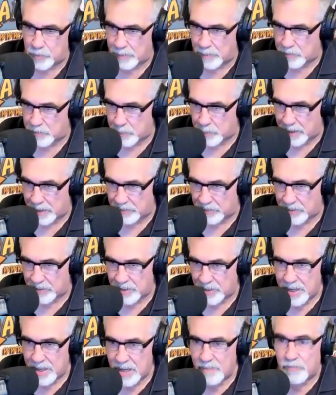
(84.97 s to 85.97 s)
too much space
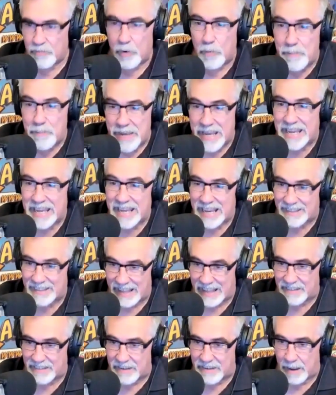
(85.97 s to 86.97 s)
for me
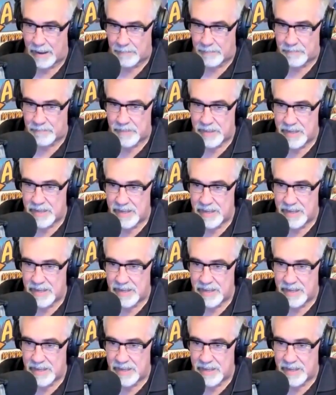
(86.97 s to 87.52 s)
at that time.